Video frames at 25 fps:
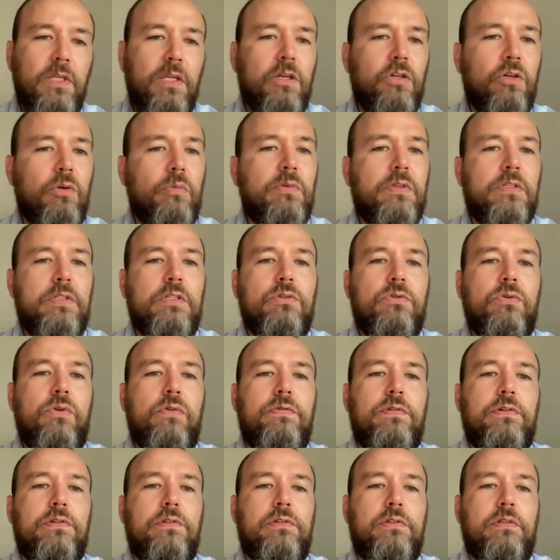it obviously
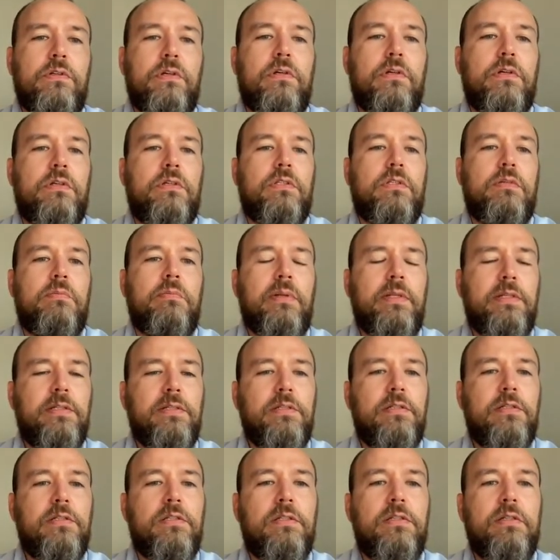offers
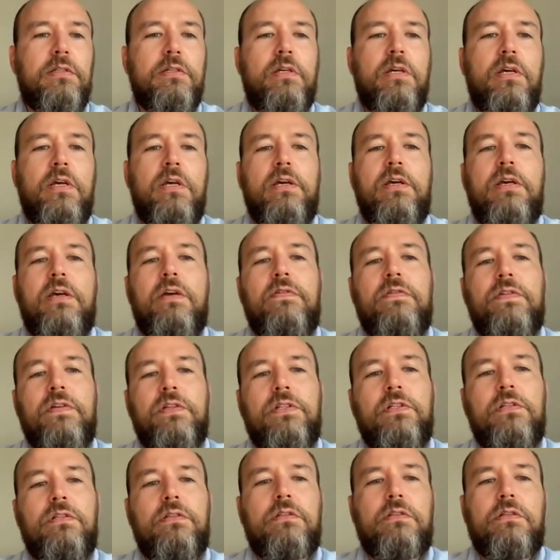simplicity,
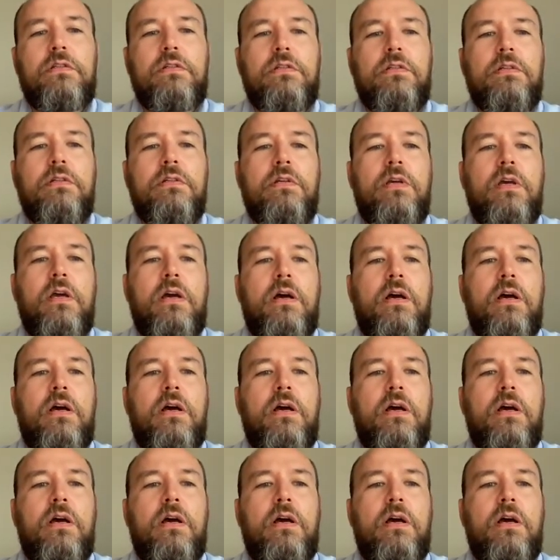efficiency,